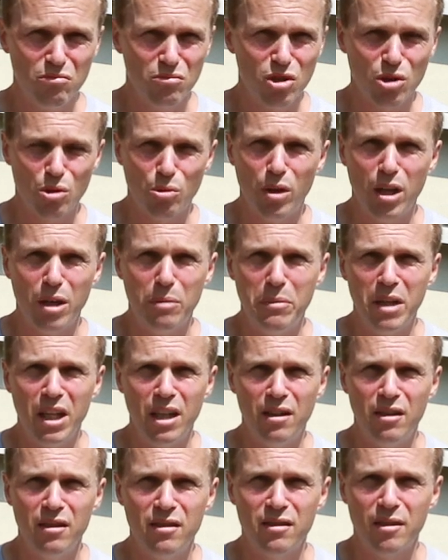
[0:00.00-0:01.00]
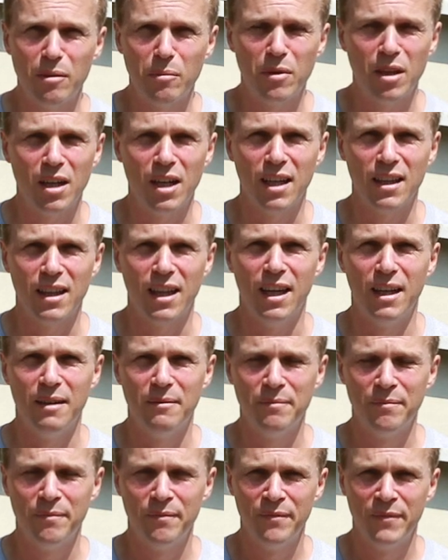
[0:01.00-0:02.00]
square meters, something like that.
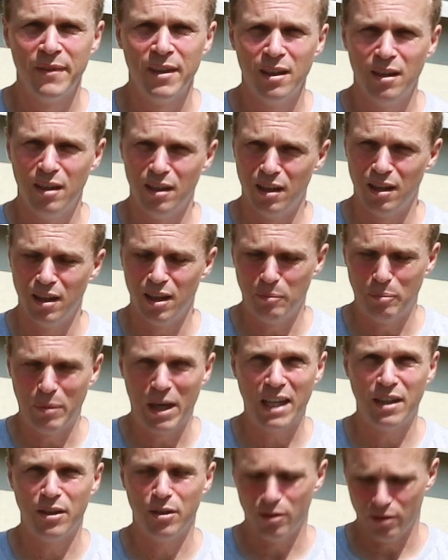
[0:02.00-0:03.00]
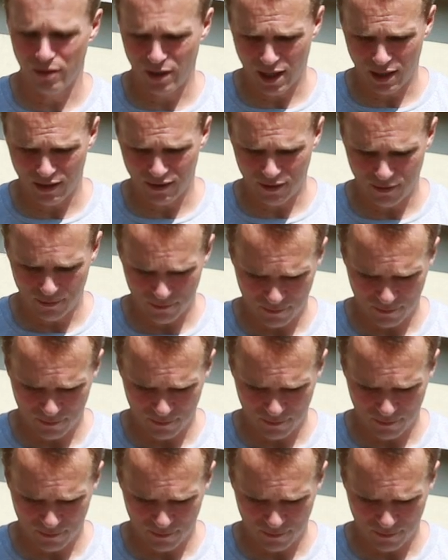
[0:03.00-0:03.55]
I'll go back to you on that.